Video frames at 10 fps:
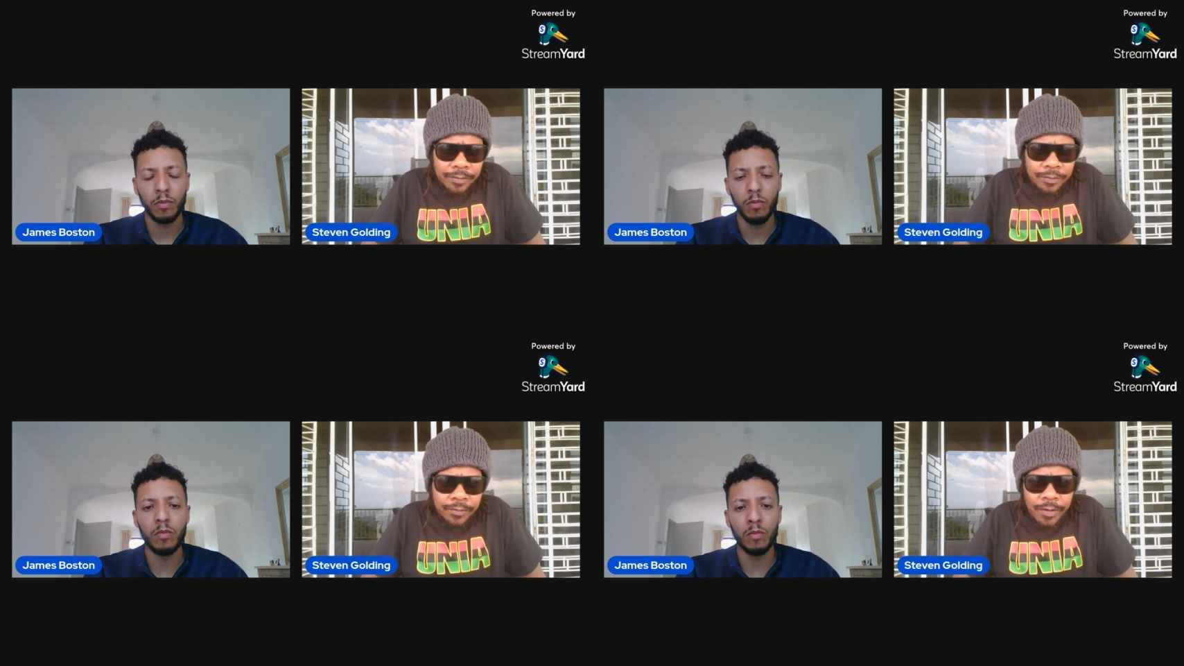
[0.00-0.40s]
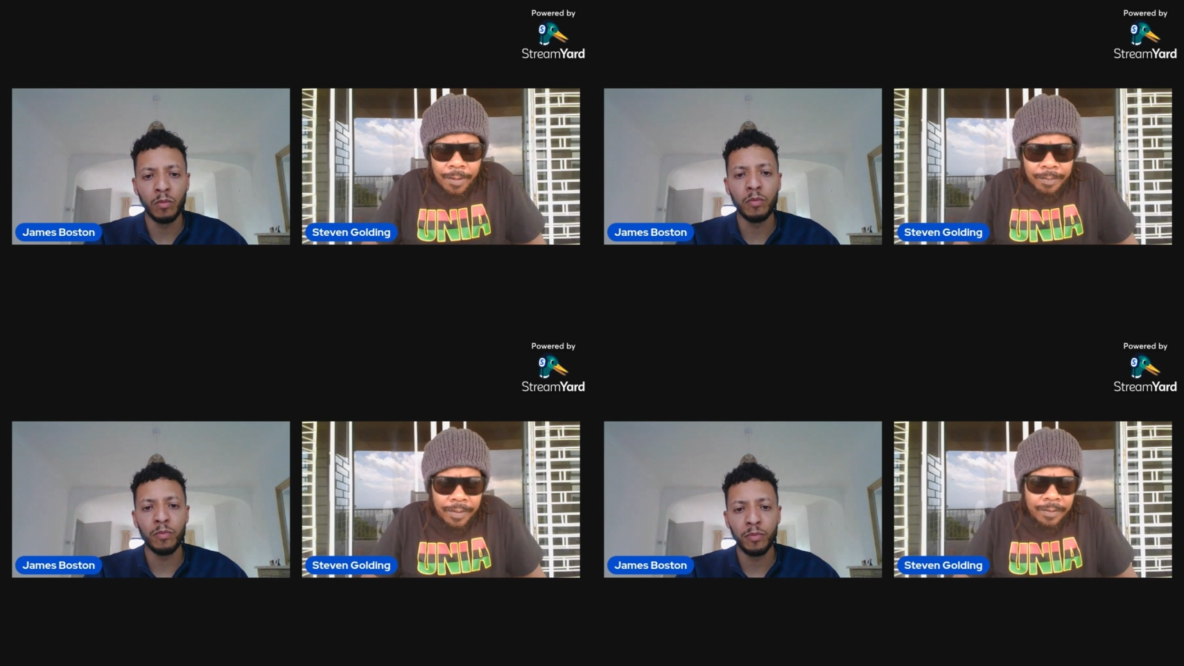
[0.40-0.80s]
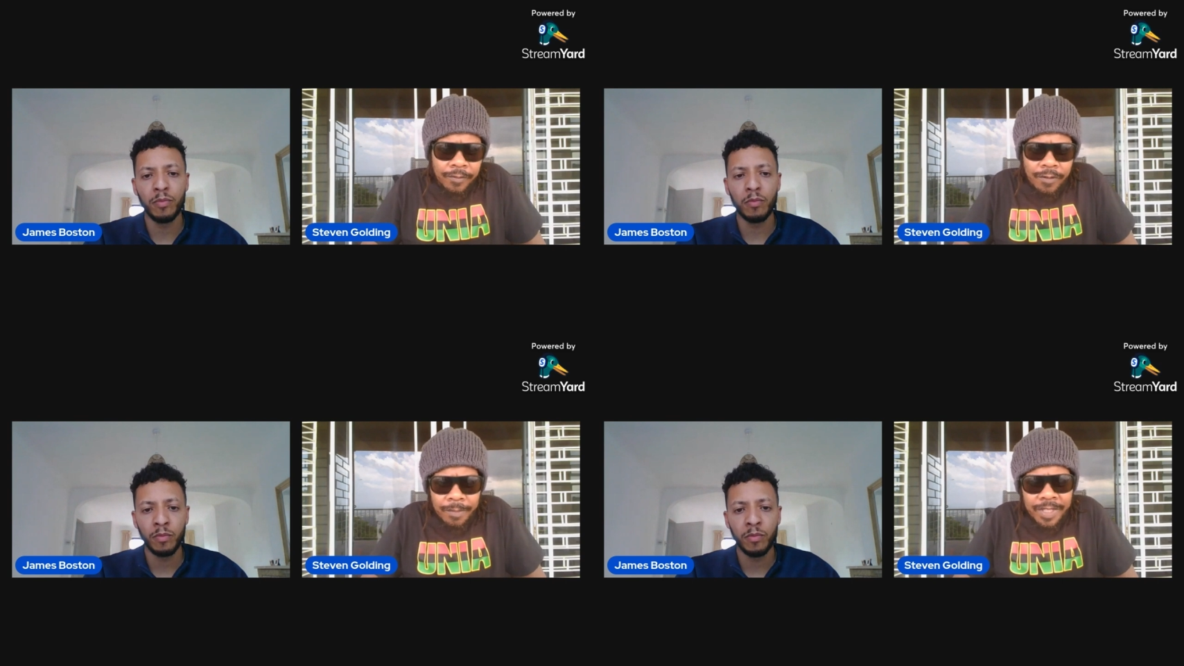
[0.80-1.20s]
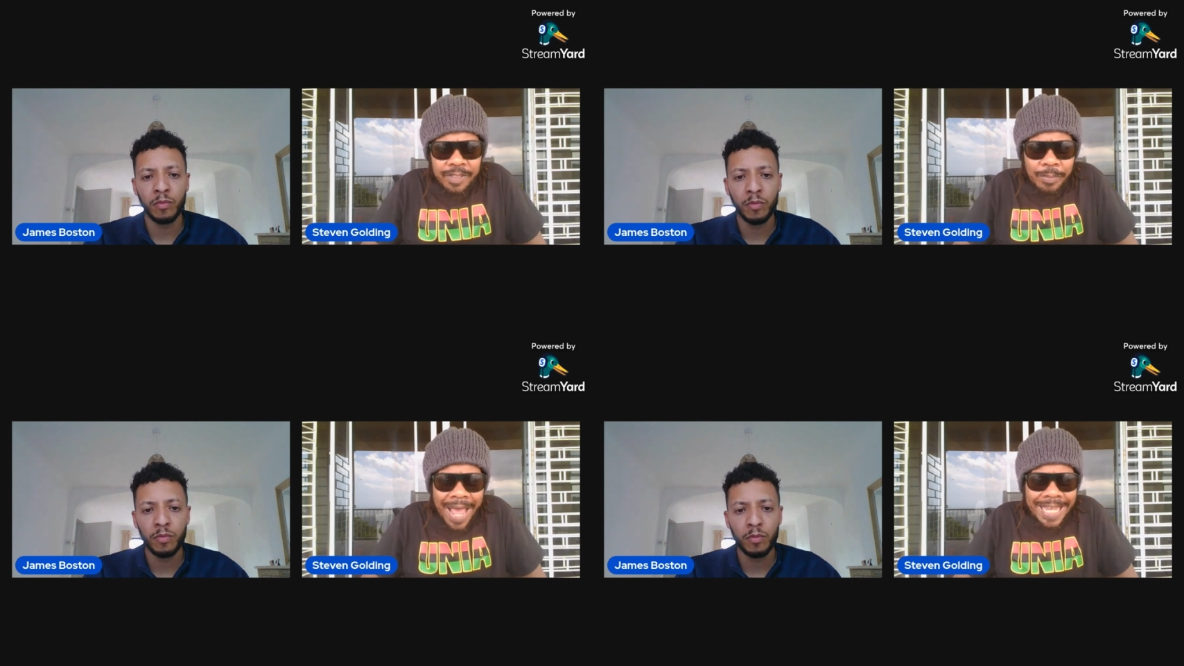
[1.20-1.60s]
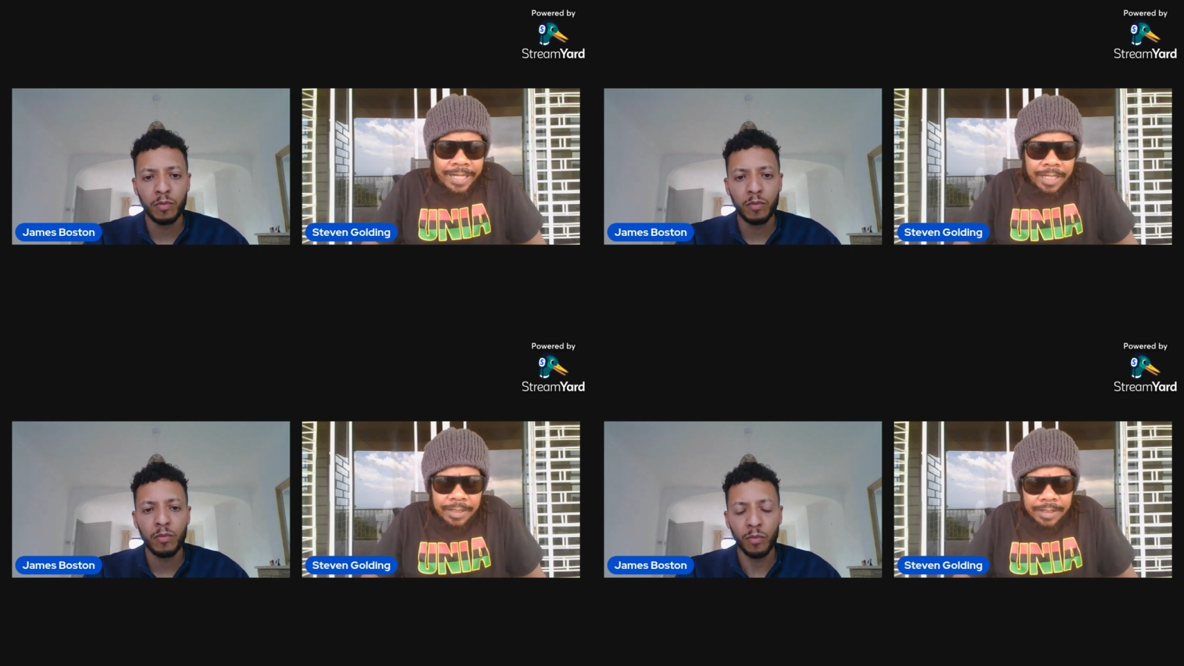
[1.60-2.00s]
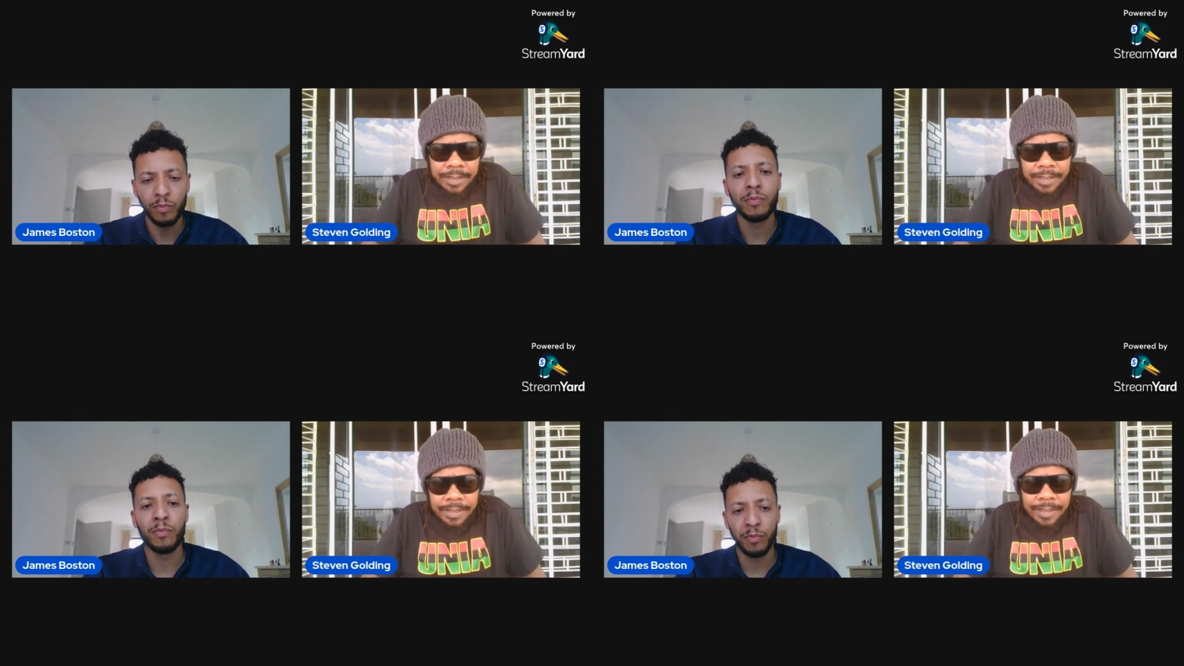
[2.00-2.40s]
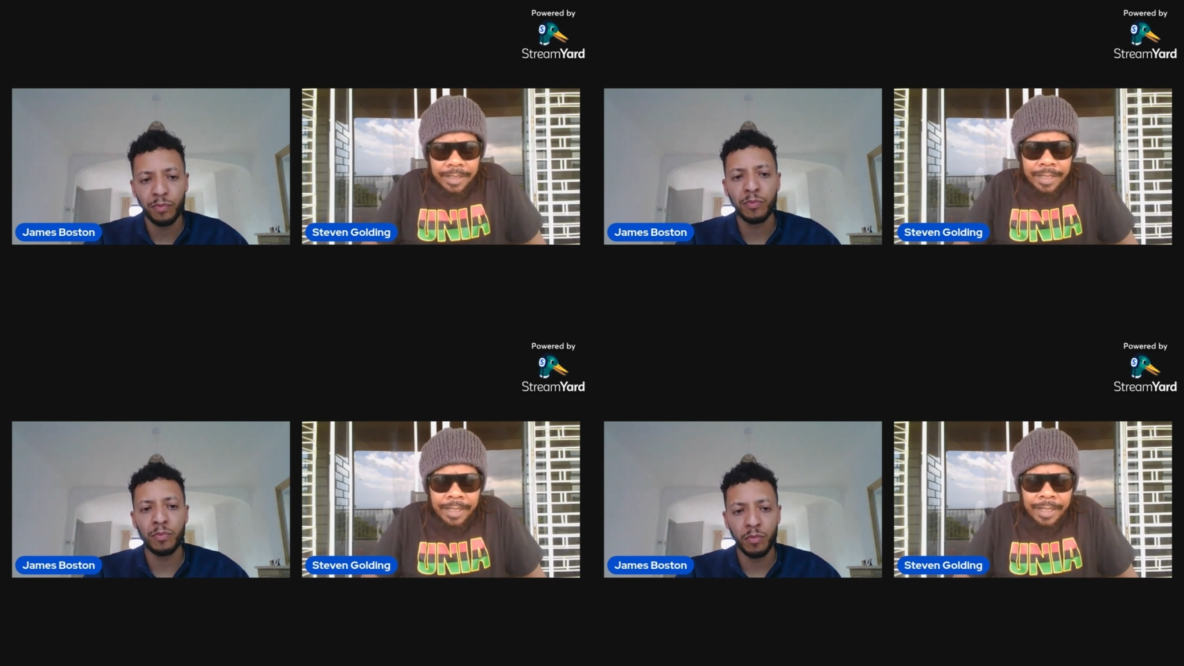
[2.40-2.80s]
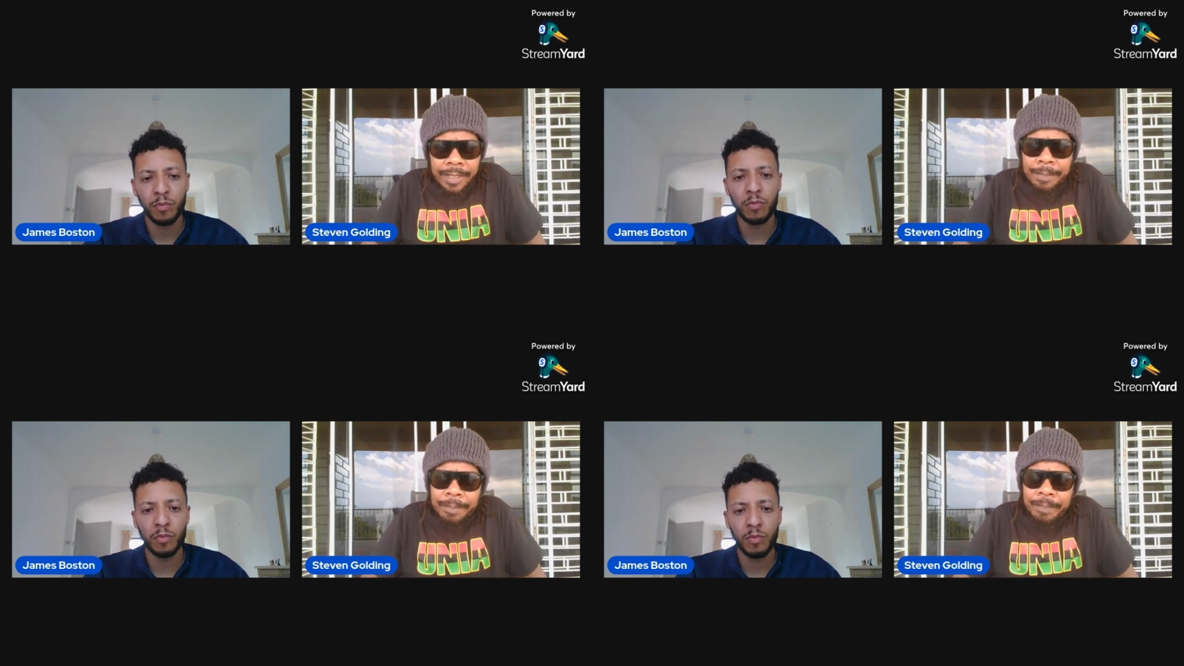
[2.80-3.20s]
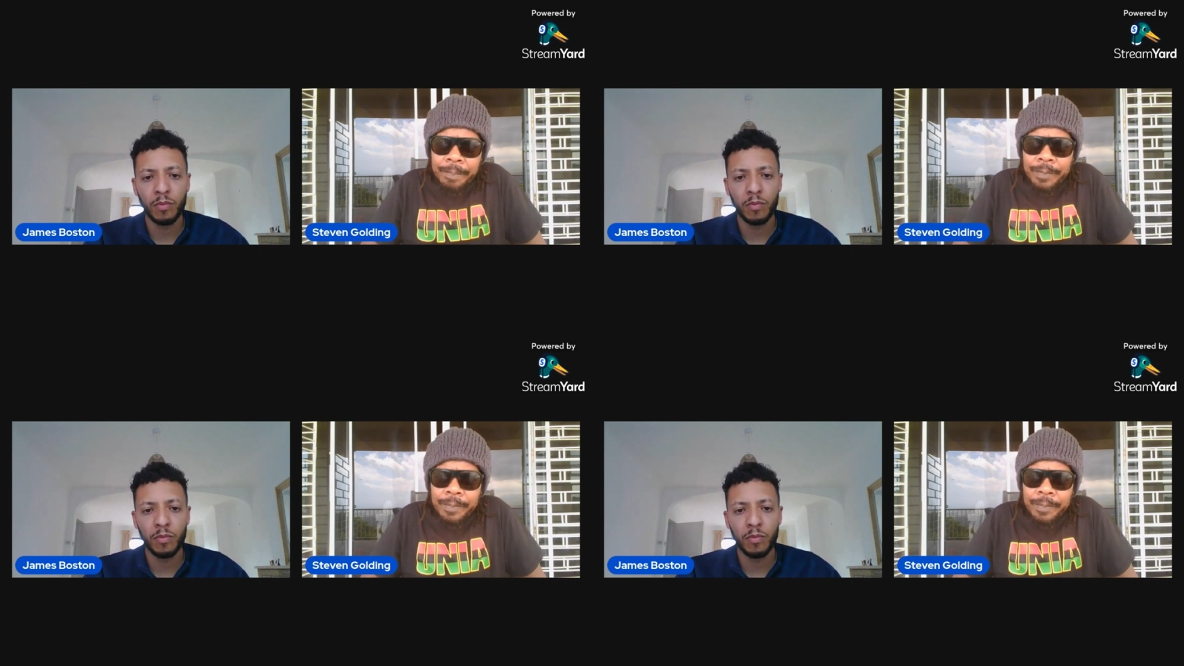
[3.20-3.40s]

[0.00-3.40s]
Speaker 1: from from the Spaniards um,